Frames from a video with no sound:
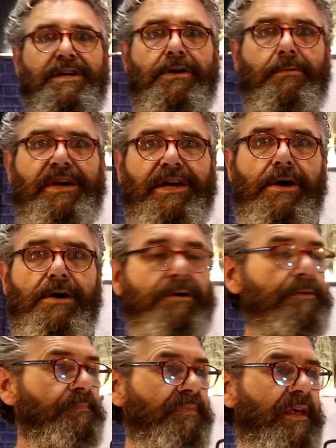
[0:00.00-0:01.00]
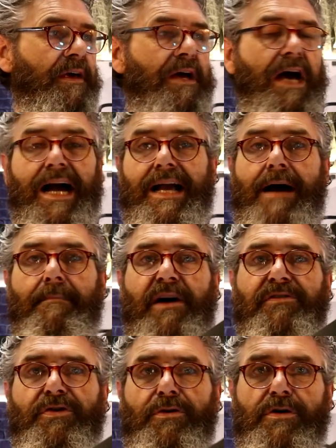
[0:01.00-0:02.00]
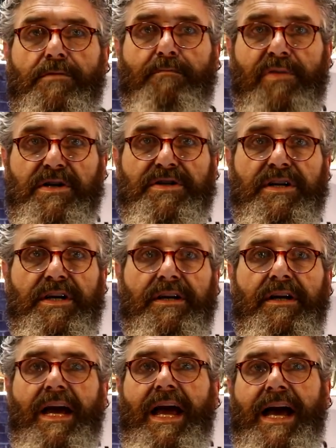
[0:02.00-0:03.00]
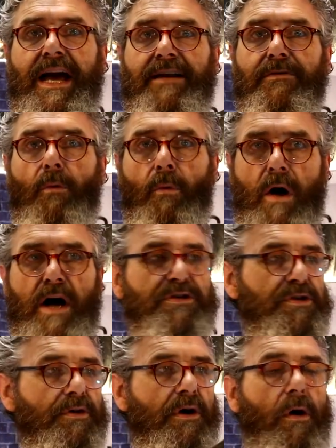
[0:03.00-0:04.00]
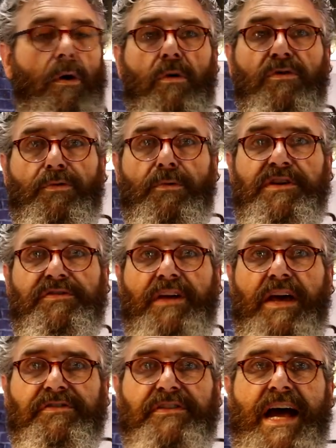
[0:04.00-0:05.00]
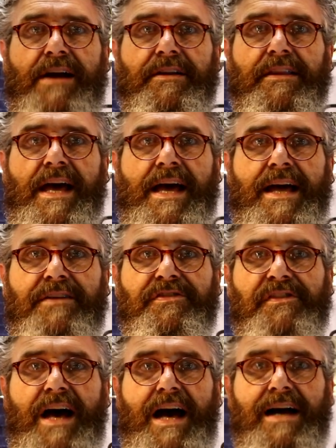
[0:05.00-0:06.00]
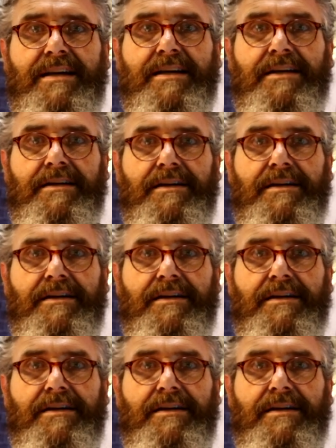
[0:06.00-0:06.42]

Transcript: here we go. I got my tuner bushing and washer holes recessed down in the headstock.